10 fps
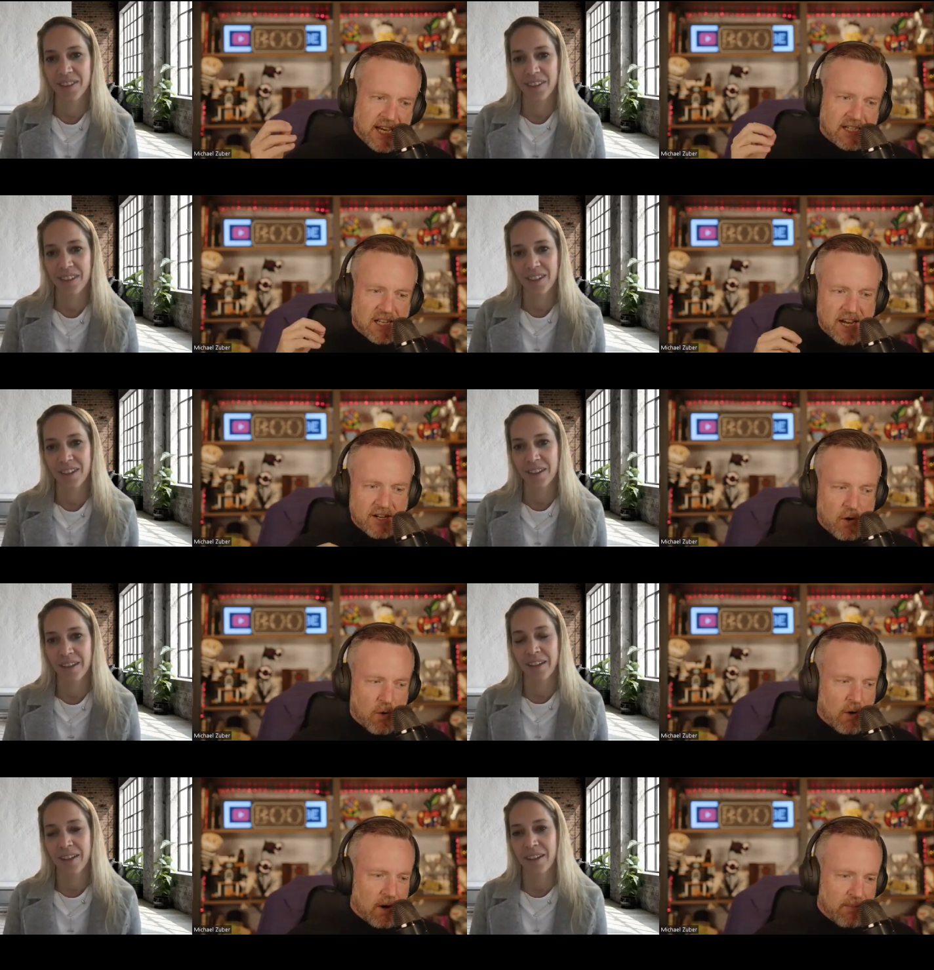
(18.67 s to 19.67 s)
Speaker 1: Headline
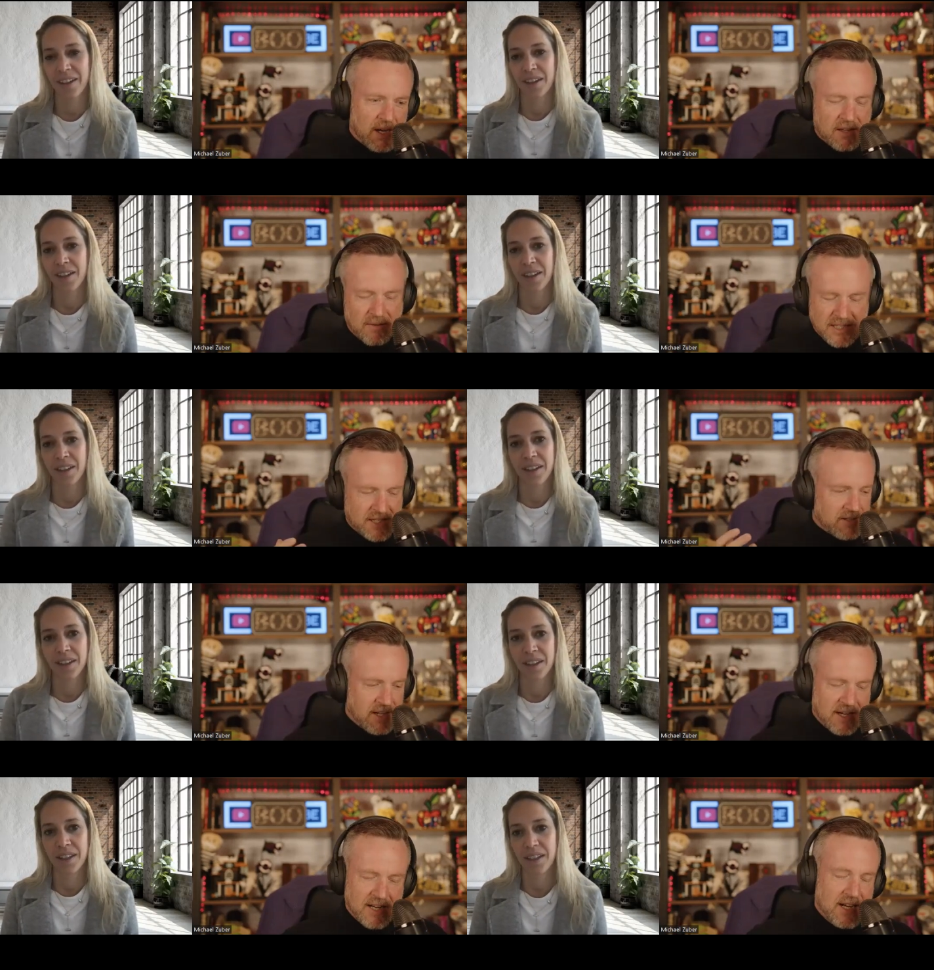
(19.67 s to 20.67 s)
core month on I mean, it's just
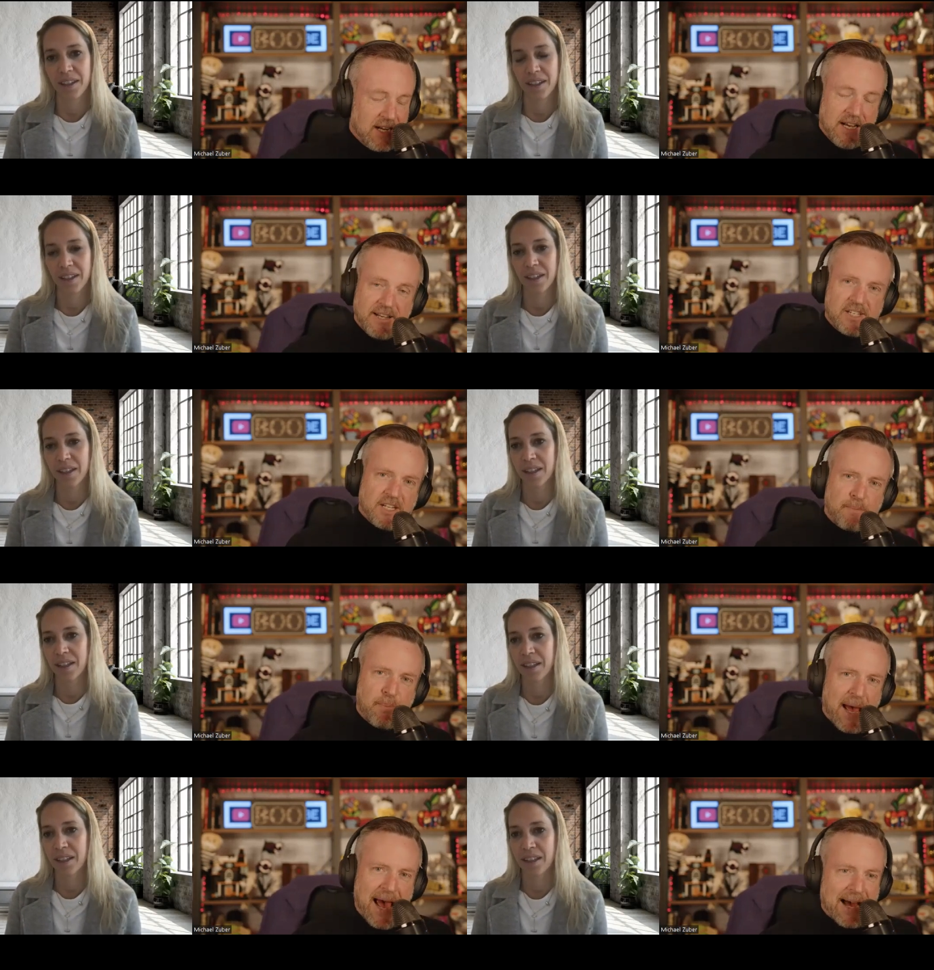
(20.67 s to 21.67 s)
it's
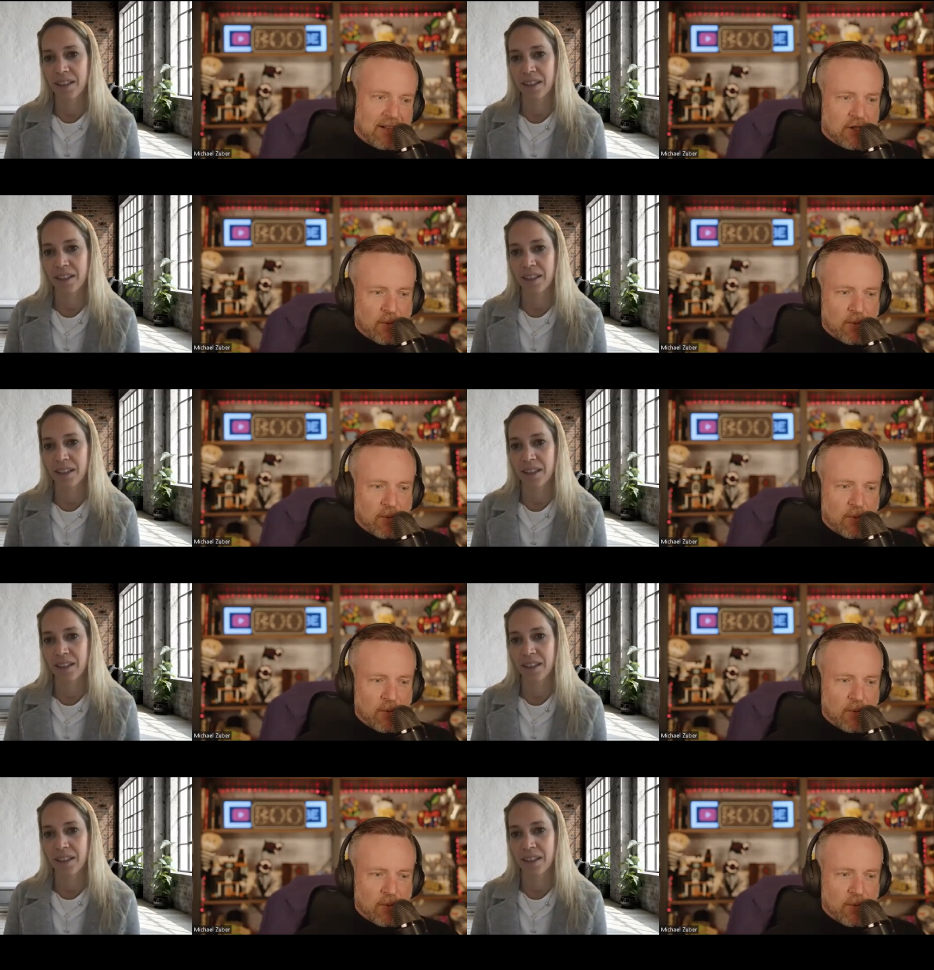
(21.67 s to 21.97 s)
just bad.